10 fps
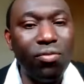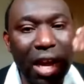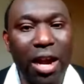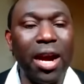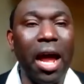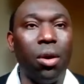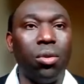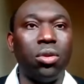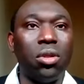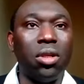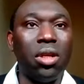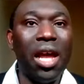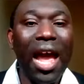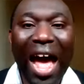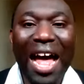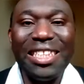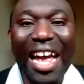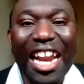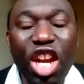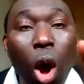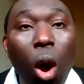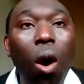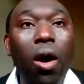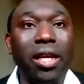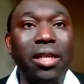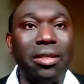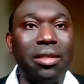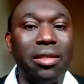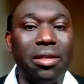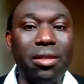of the crowd and the noise.